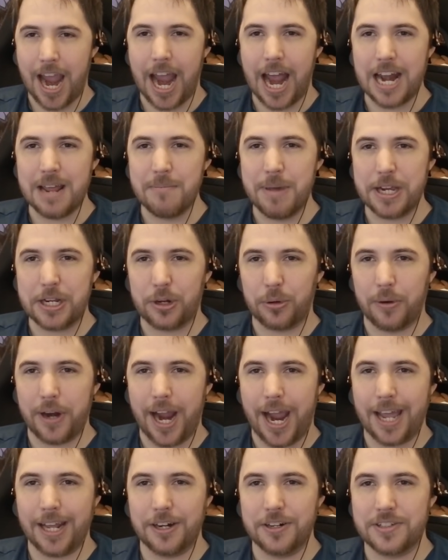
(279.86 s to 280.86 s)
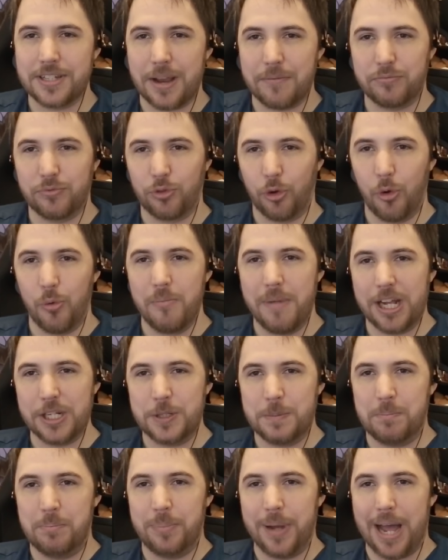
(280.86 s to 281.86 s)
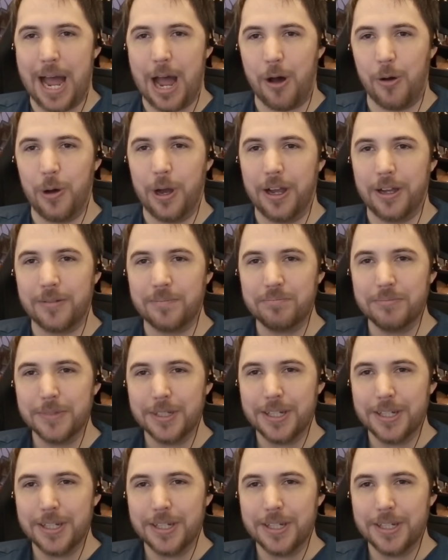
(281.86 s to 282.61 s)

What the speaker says: Anime creators have too much power.